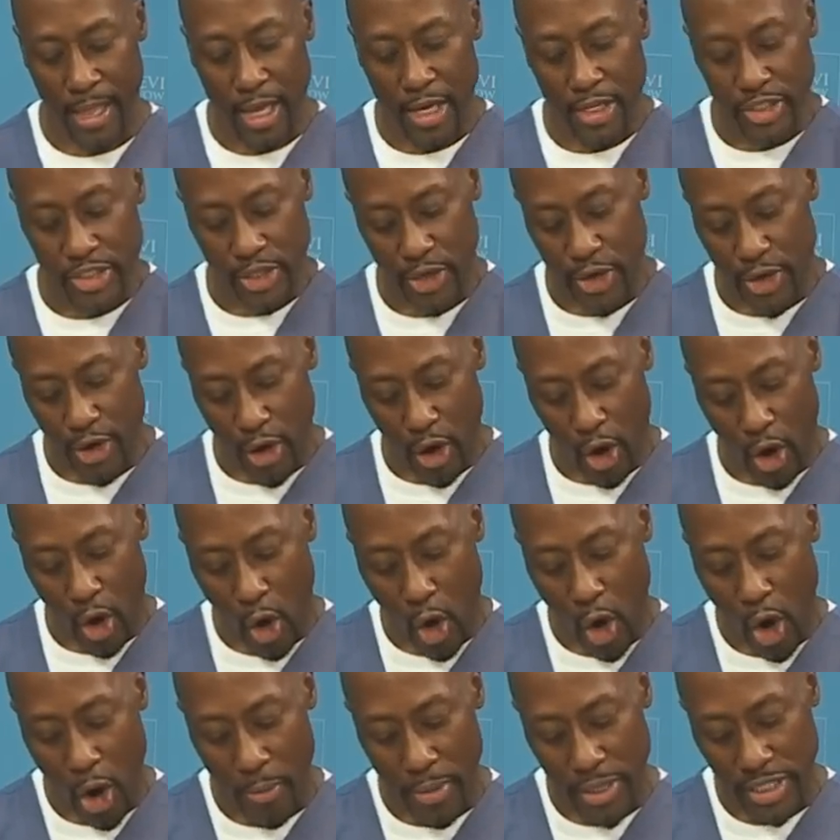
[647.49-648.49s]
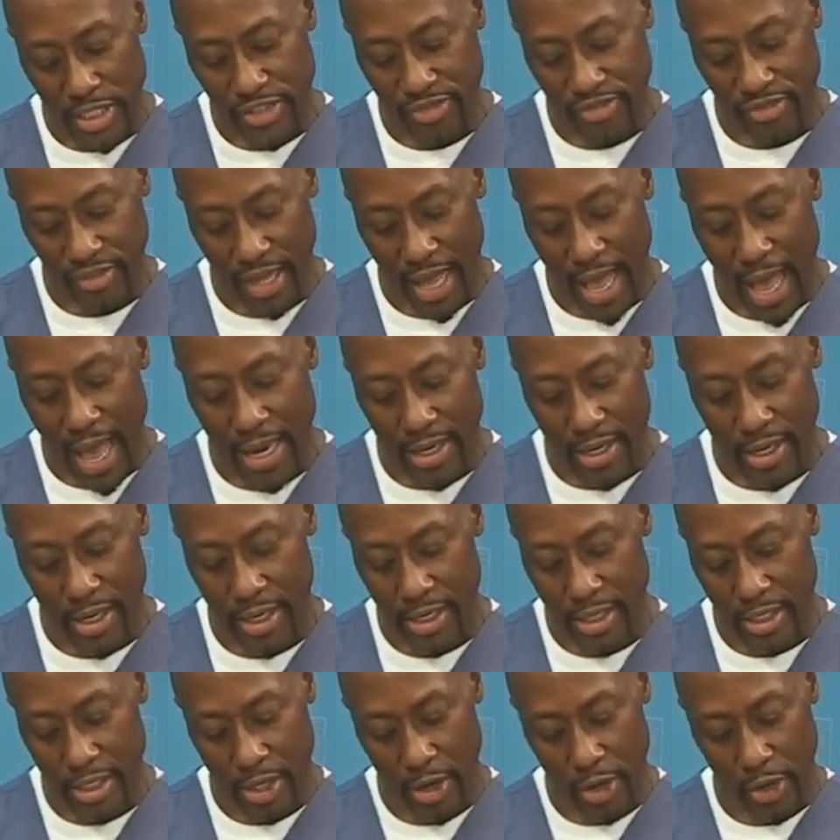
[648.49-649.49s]
So your arm is flat
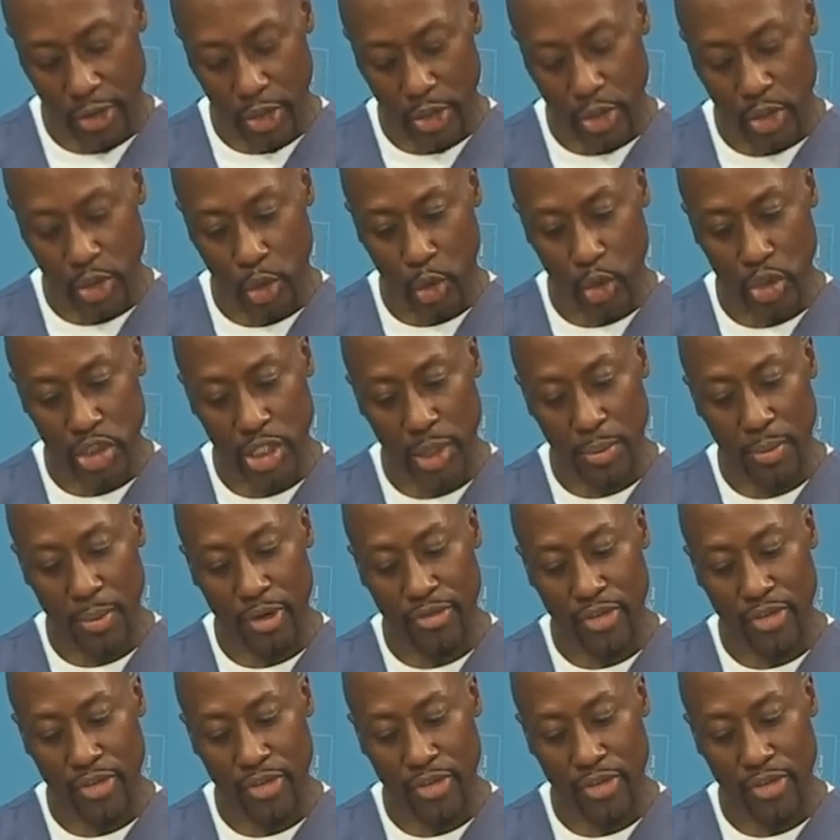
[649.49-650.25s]
on the dorsum